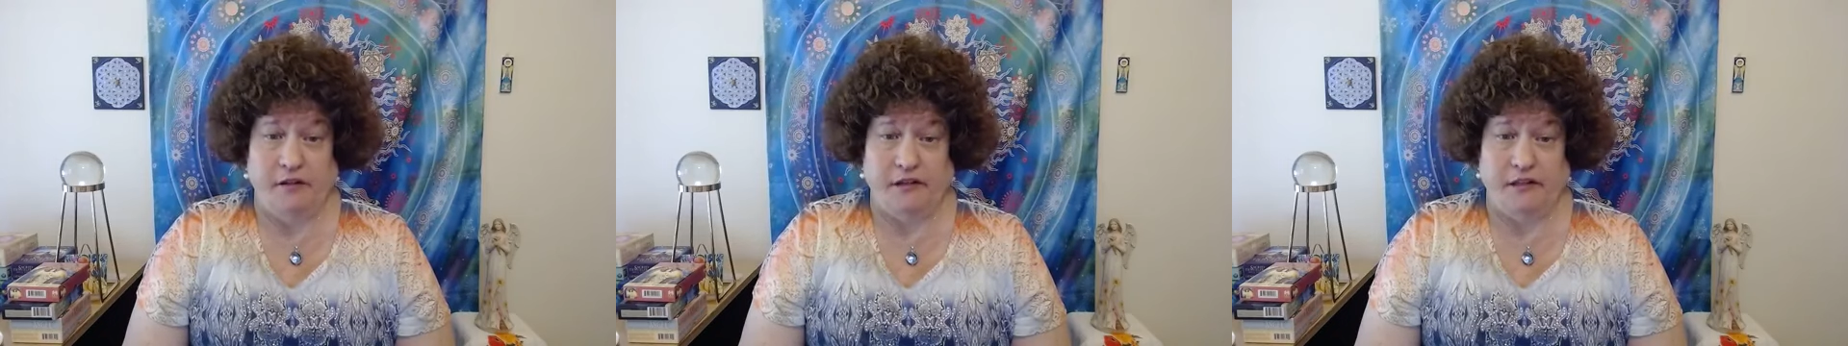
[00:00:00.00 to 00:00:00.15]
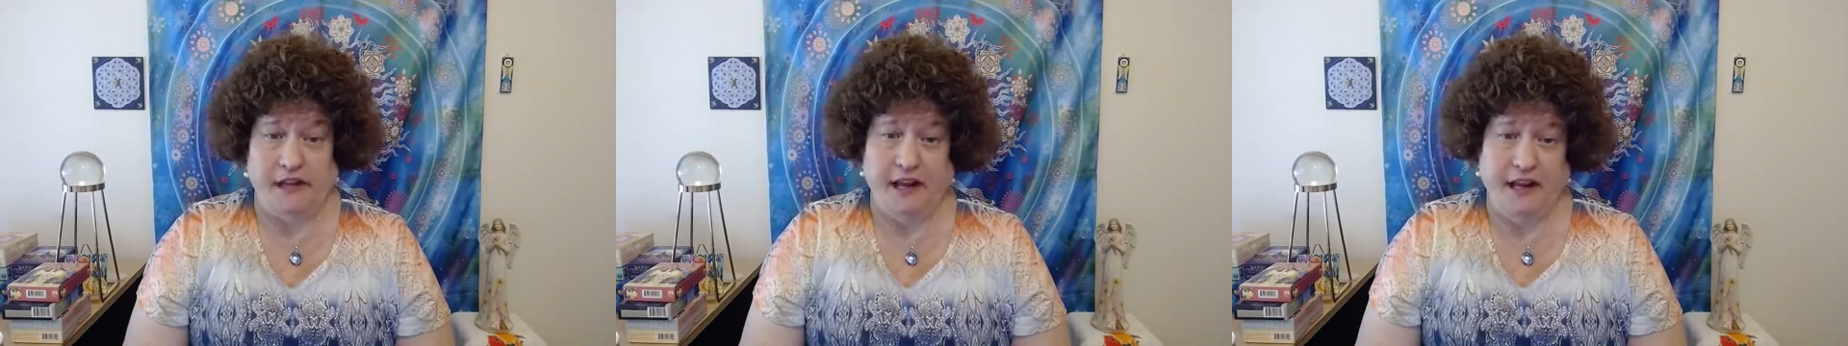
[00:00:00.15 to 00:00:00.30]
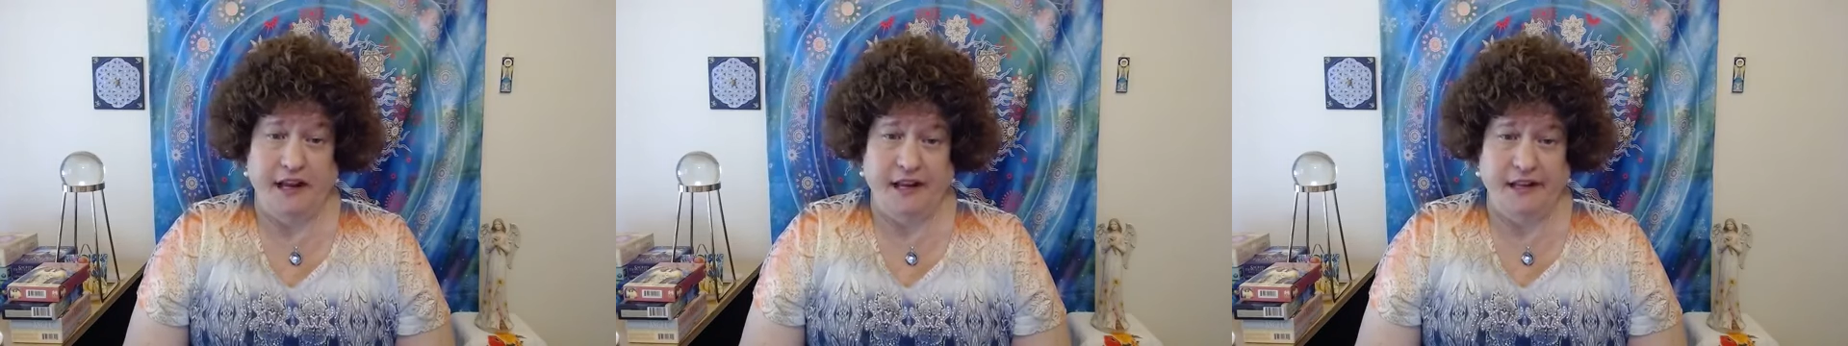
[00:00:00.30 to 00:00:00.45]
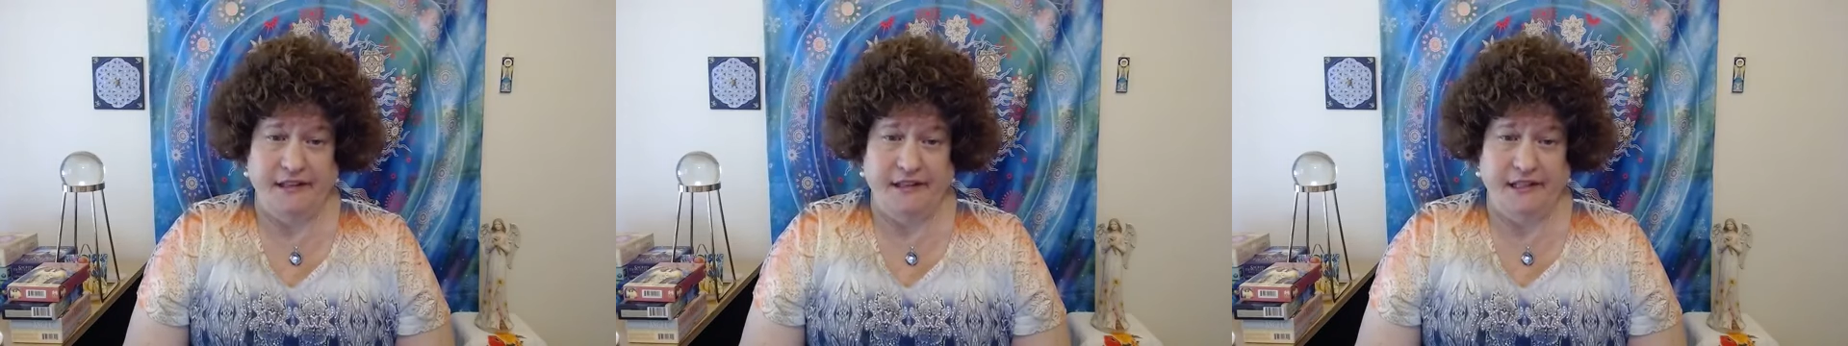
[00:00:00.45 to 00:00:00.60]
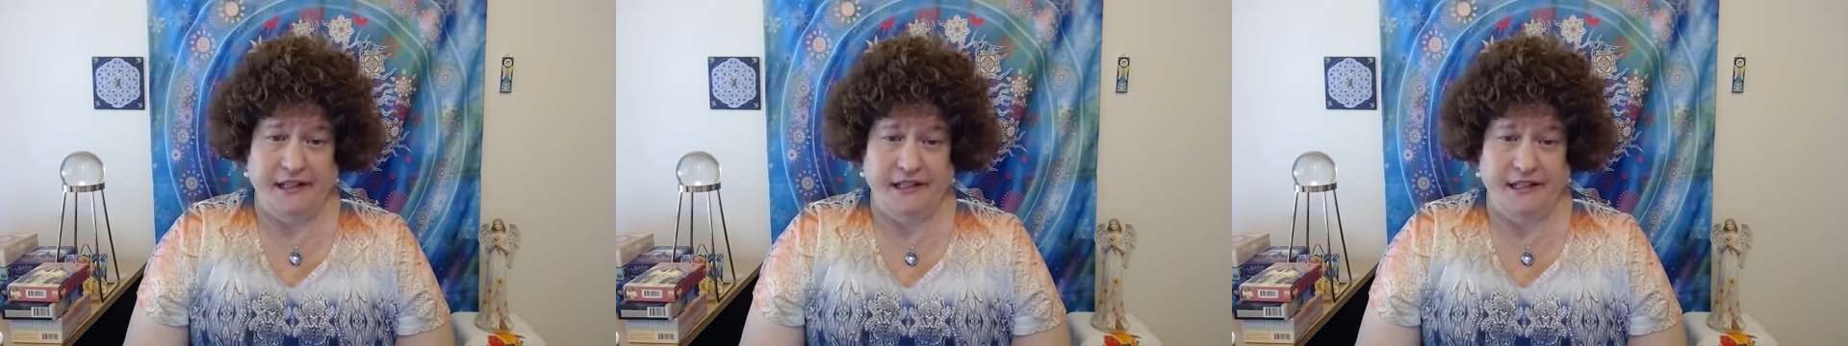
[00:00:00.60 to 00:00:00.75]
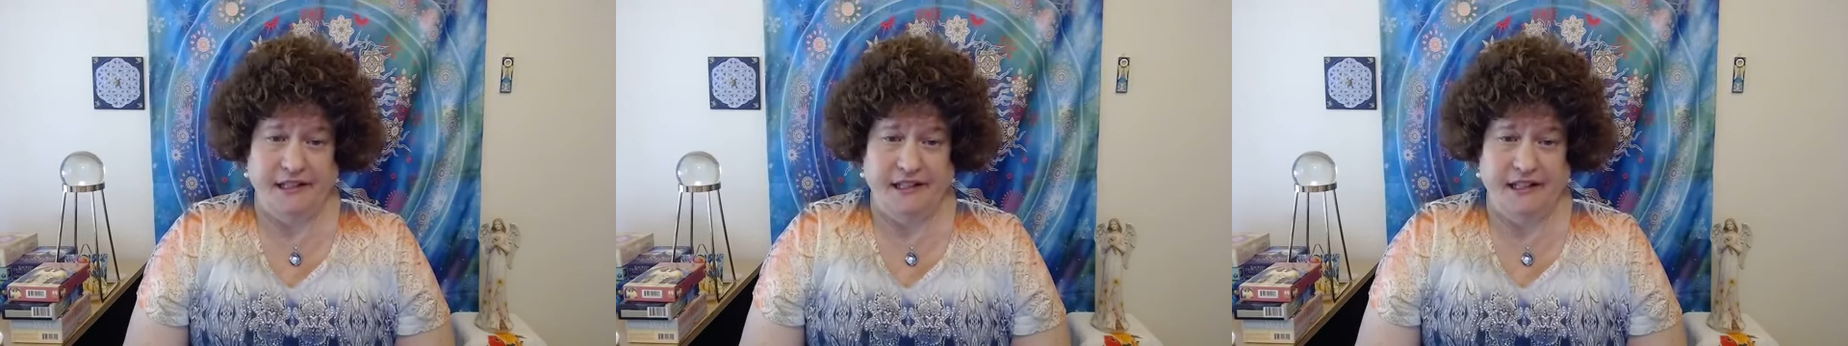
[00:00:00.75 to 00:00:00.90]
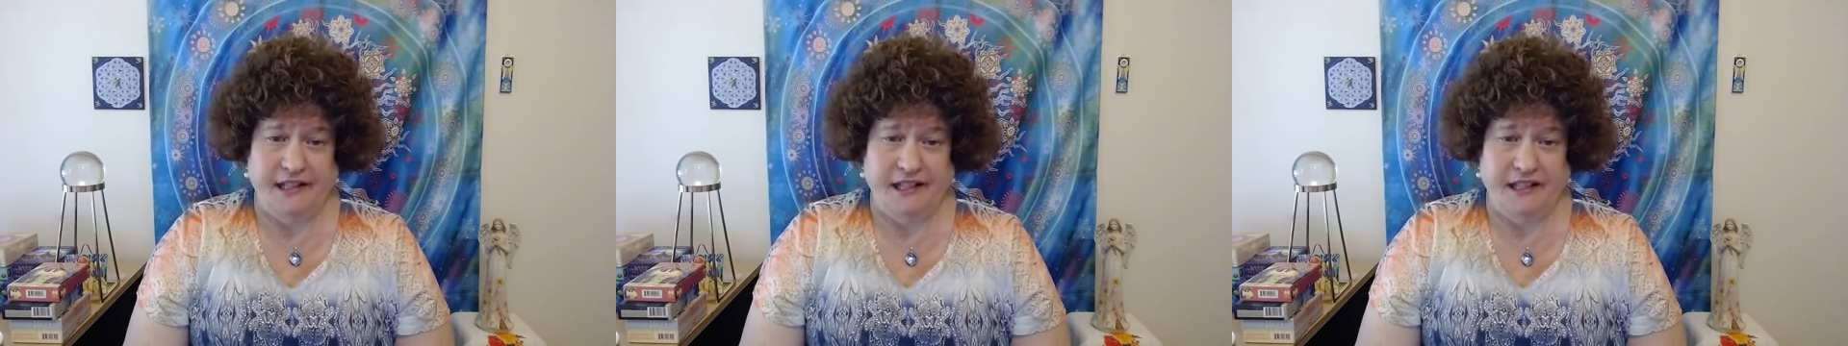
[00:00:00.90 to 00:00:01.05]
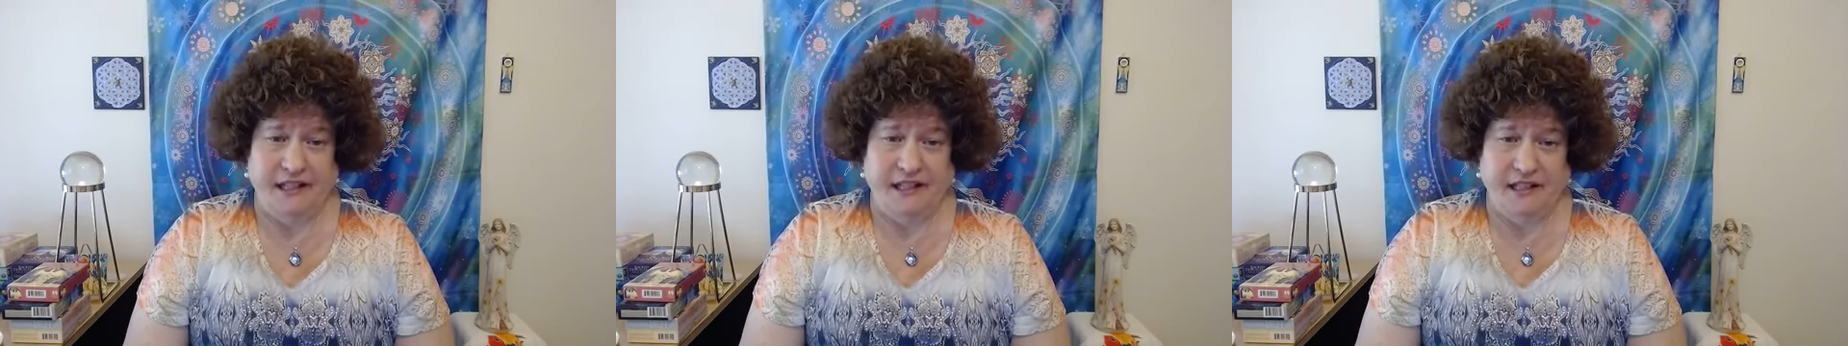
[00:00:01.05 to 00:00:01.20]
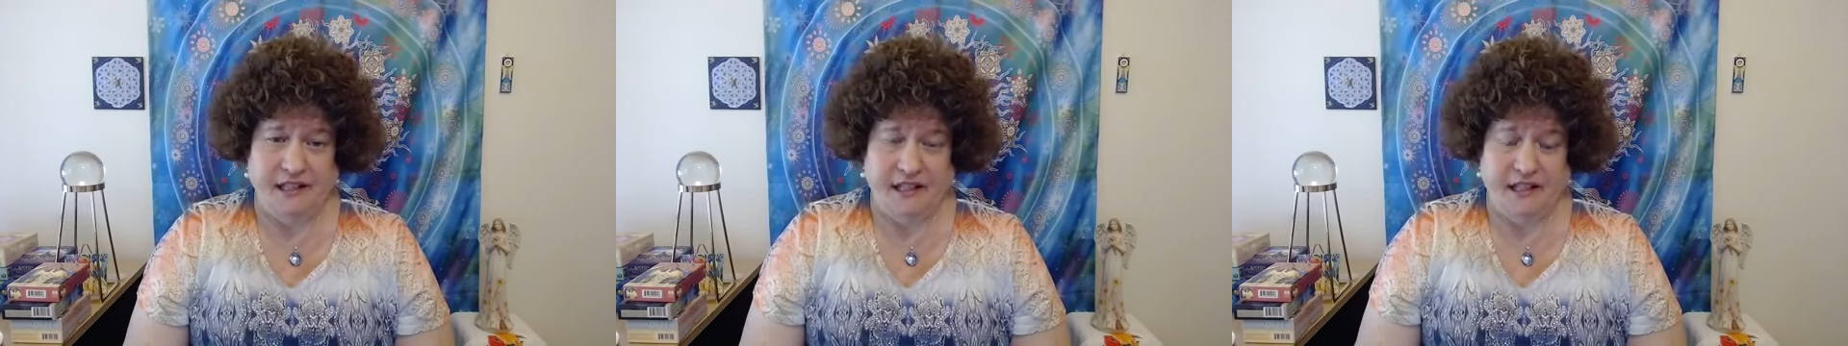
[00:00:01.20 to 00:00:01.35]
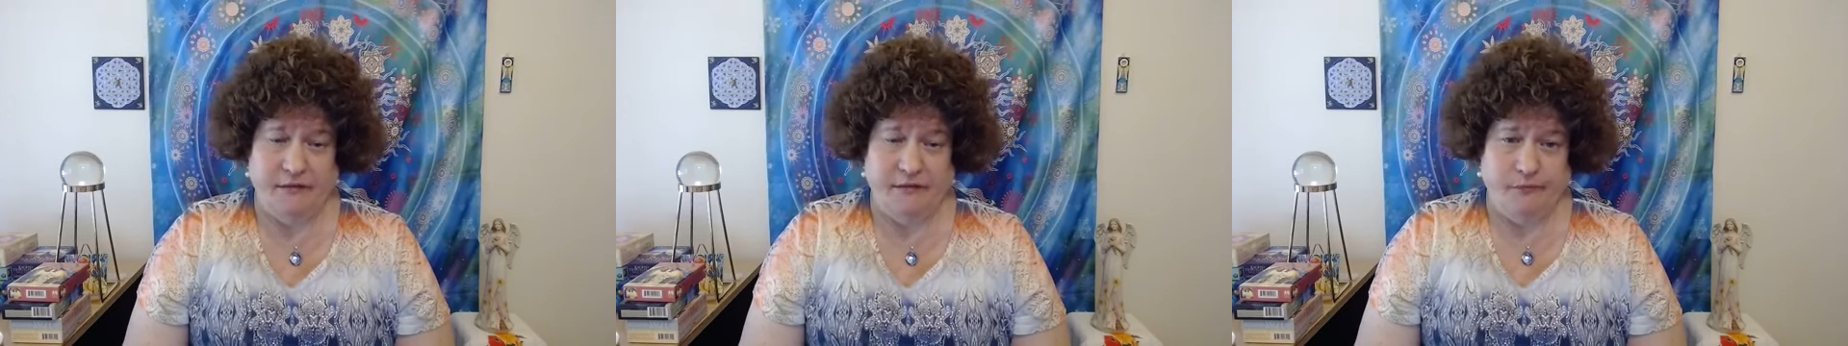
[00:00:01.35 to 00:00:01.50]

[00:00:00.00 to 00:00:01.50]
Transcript: psychic senses